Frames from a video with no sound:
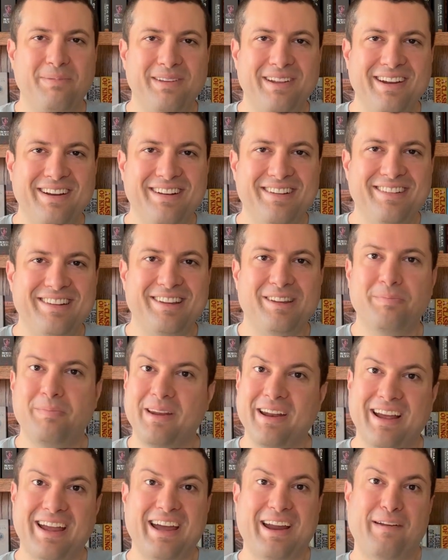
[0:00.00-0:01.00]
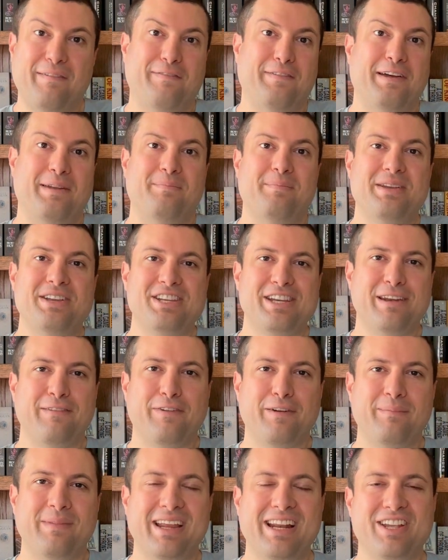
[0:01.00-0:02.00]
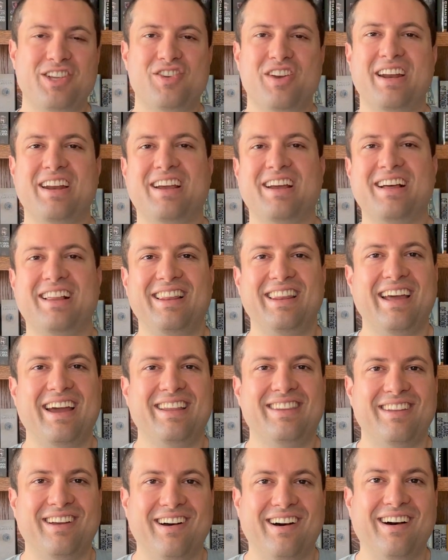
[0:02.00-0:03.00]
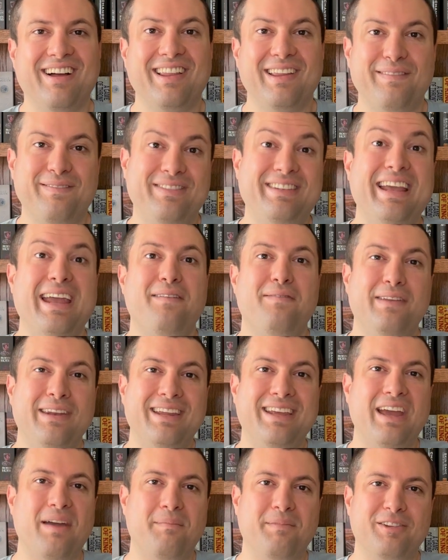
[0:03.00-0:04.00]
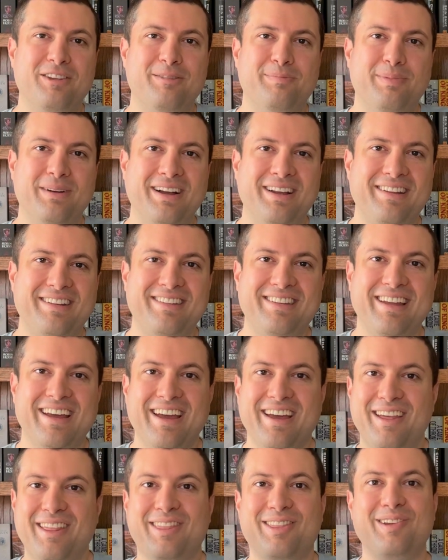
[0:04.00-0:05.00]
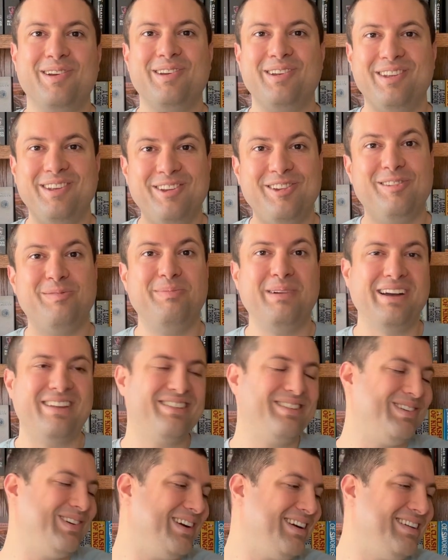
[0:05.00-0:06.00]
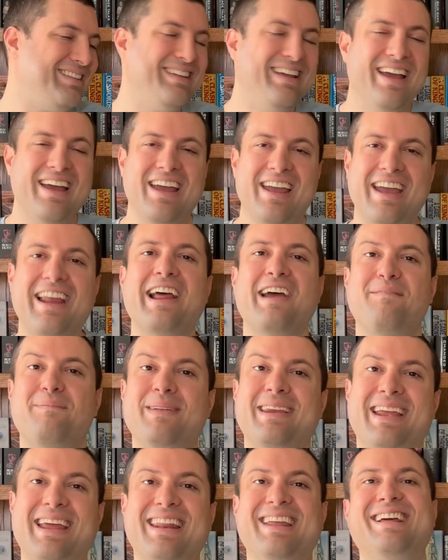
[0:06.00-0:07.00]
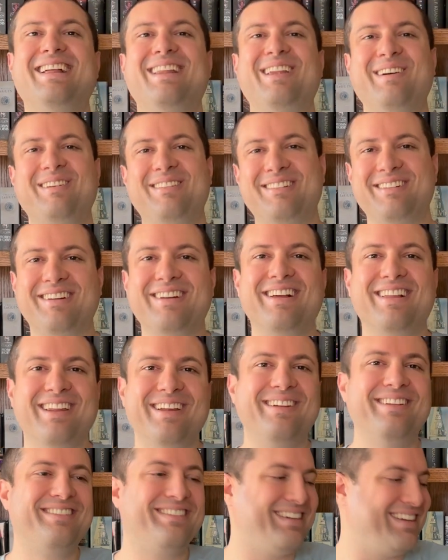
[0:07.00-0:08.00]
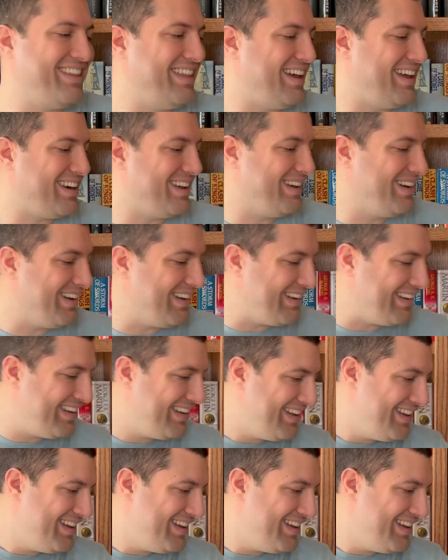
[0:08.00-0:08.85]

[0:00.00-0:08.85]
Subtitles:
years, it's been a kind of fun mission for me to try to collect all of David Gemmel's books through used bookstores, and I've been getting closer and closer to that goal.